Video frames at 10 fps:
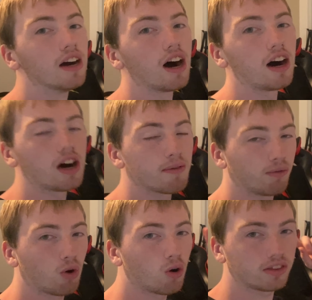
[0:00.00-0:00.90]

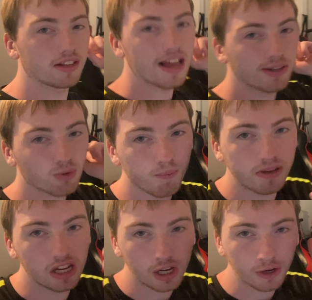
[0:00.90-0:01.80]
The desk won't
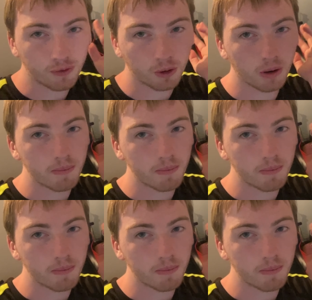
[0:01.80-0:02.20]
be here for